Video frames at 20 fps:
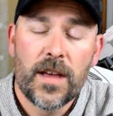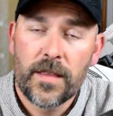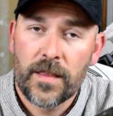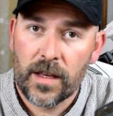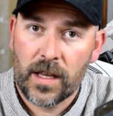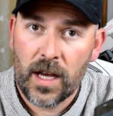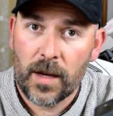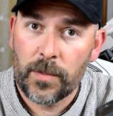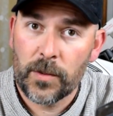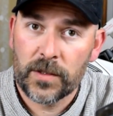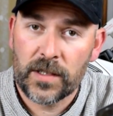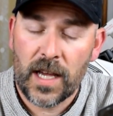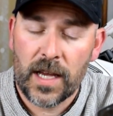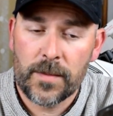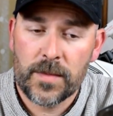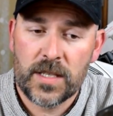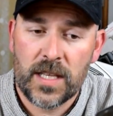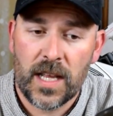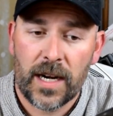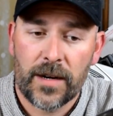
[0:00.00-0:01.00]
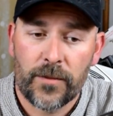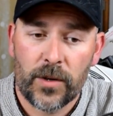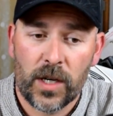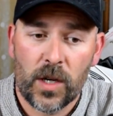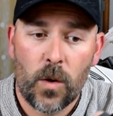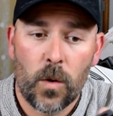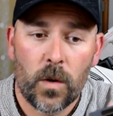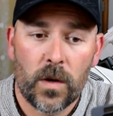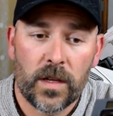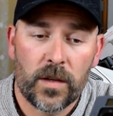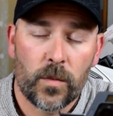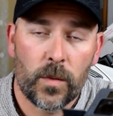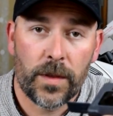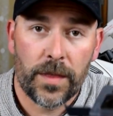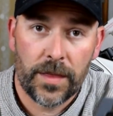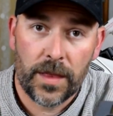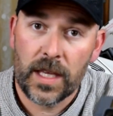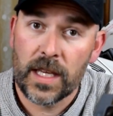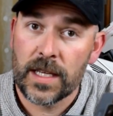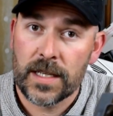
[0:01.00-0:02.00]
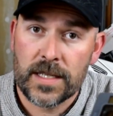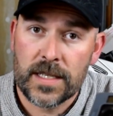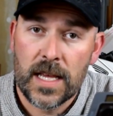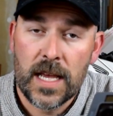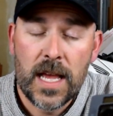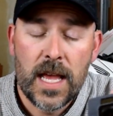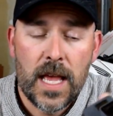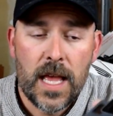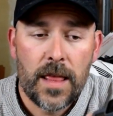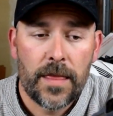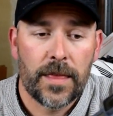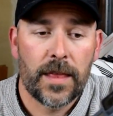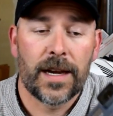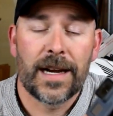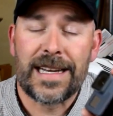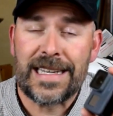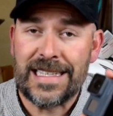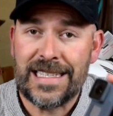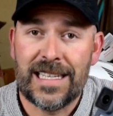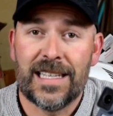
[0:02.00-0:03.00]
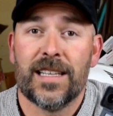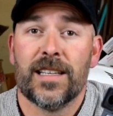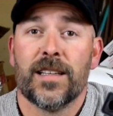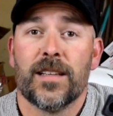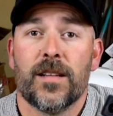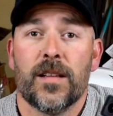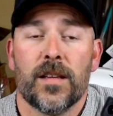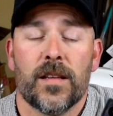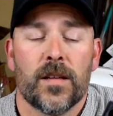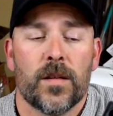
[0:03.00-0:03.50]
the couple times that I've recorded with this than I did